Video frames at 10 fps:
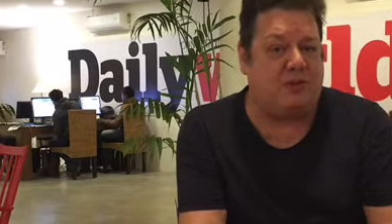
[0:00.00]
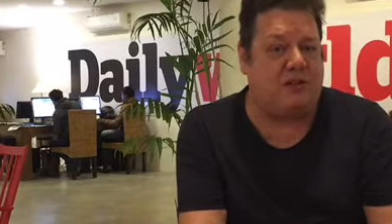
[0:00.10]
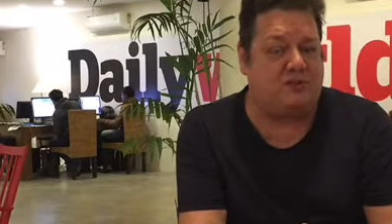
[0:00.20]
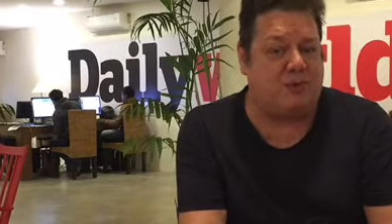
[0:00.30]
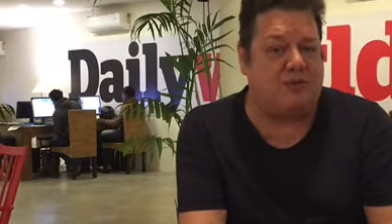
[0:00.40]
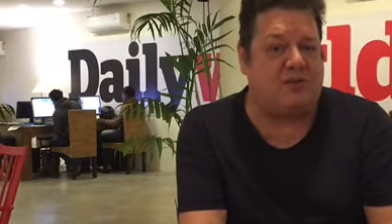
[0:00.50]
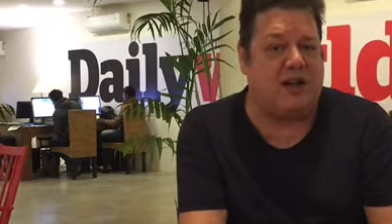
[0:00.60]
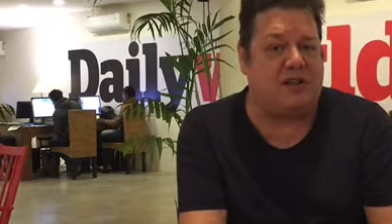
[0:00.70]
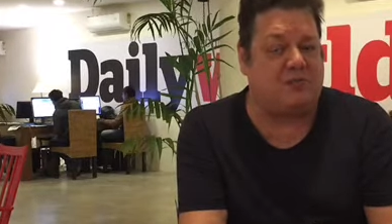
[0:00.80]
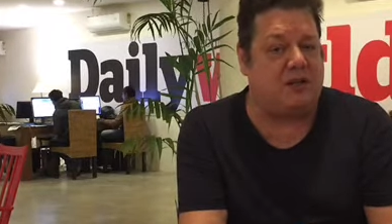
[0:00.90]
please both
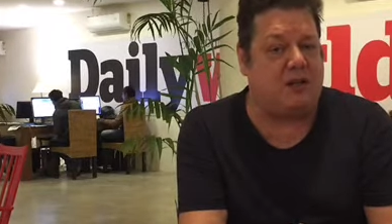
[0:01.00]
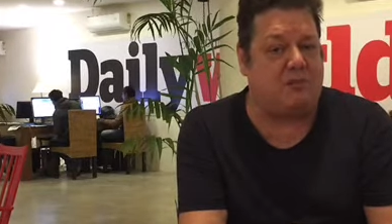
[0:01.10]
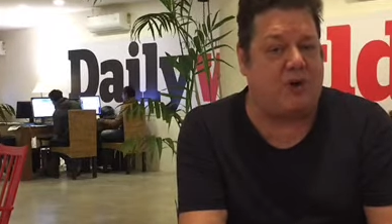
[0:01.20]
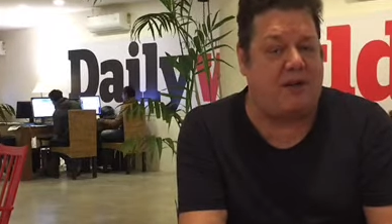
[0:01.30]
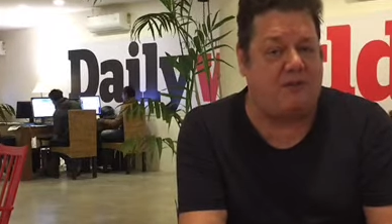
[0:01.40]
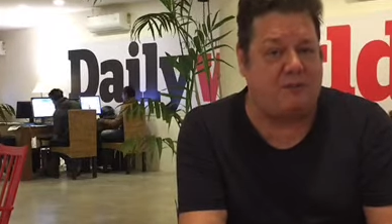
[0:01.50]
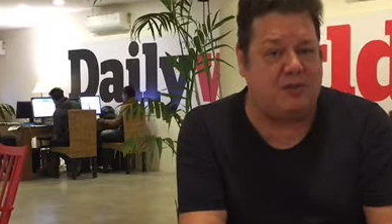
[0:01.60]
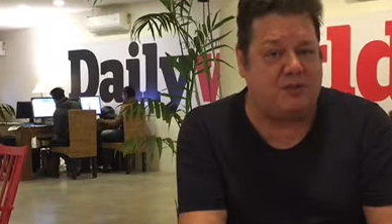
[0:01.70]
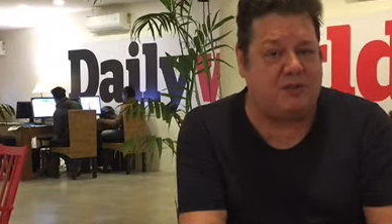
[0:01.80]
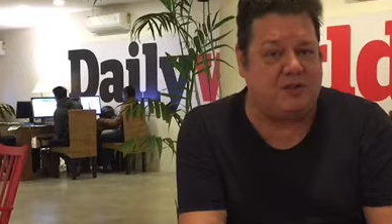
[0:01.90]
sides, meaning private
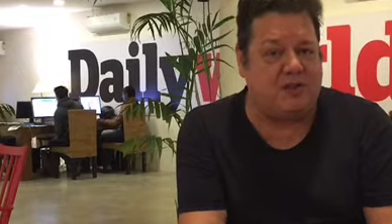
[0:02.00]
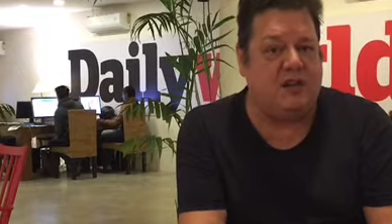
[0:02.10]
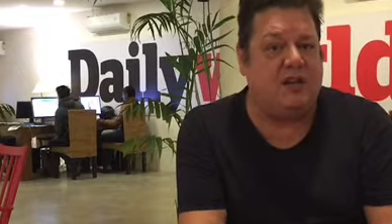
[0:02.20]
business